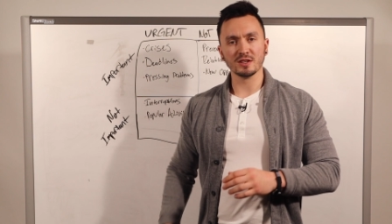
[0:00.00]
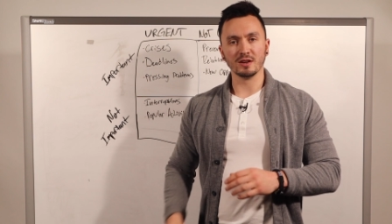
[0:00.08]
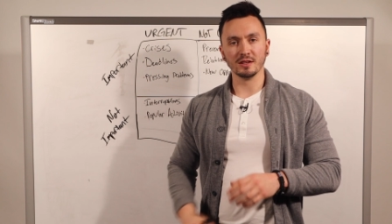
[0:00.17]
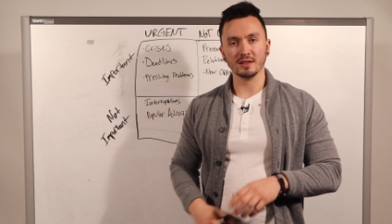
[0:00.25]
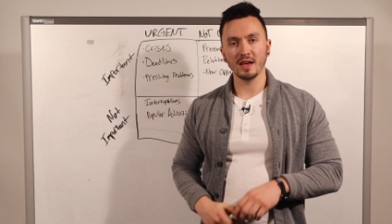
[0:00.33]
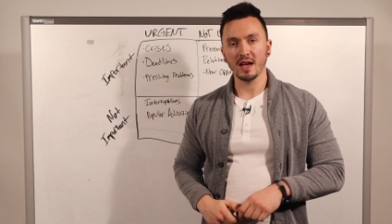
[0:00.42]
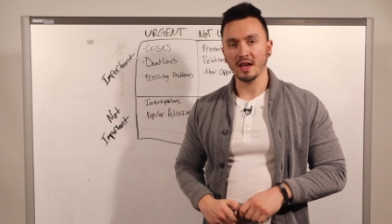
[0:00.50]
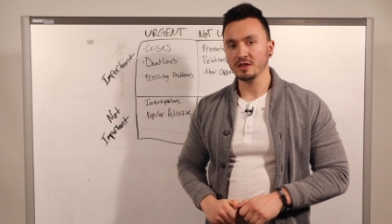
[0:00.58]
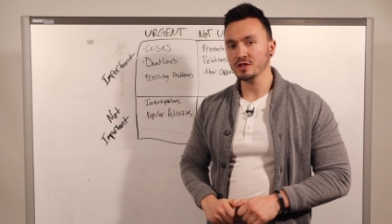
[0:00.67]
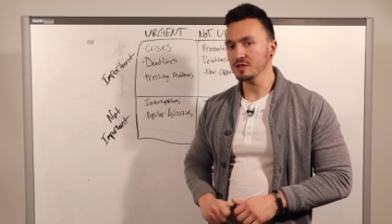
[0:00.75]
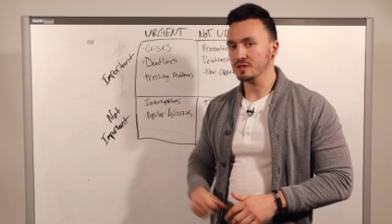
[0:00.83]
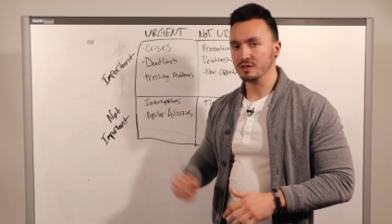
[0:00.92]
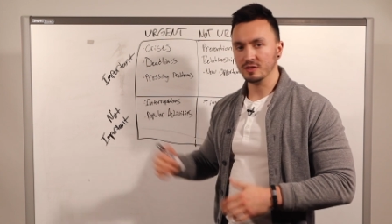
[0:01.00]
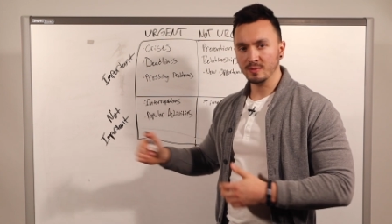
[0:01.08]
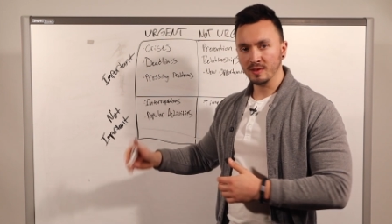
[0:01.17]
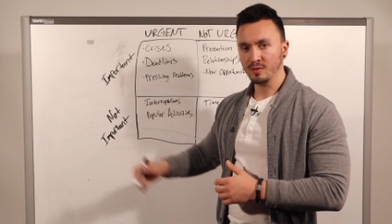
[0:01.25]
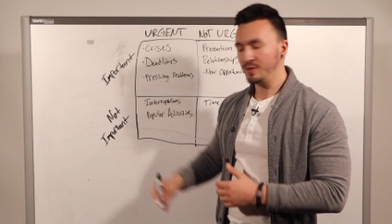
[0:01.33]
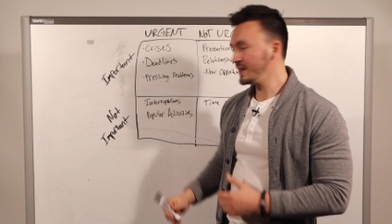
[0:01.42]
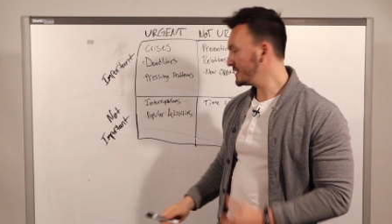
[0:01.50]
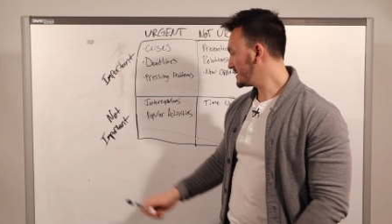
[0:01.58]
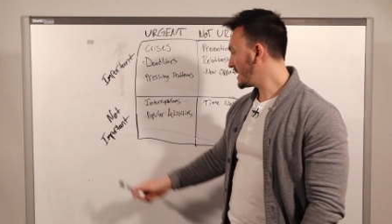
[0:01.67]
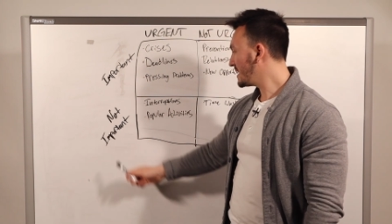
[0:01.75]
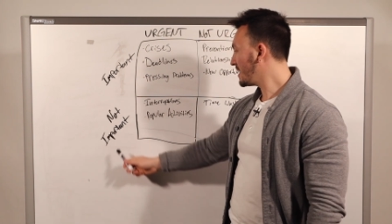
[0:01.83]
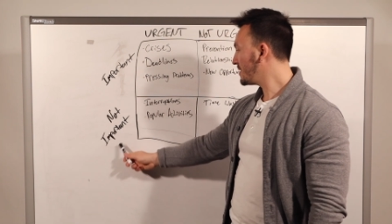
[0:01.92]
all day, just doing things
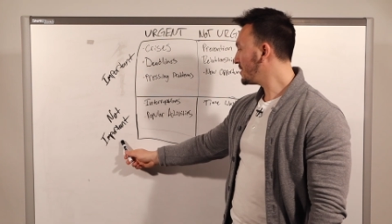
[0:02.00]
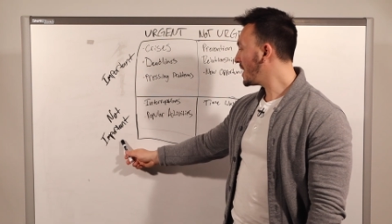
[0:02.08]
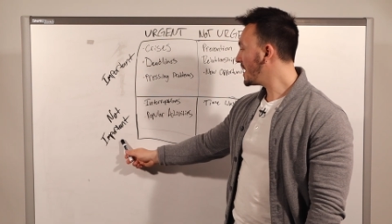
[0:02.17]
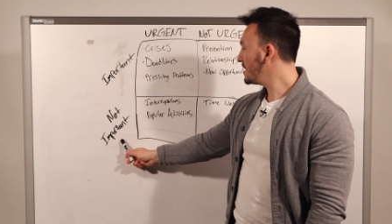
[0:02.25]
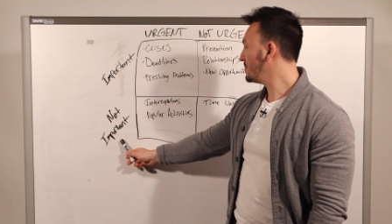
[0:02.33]
that are not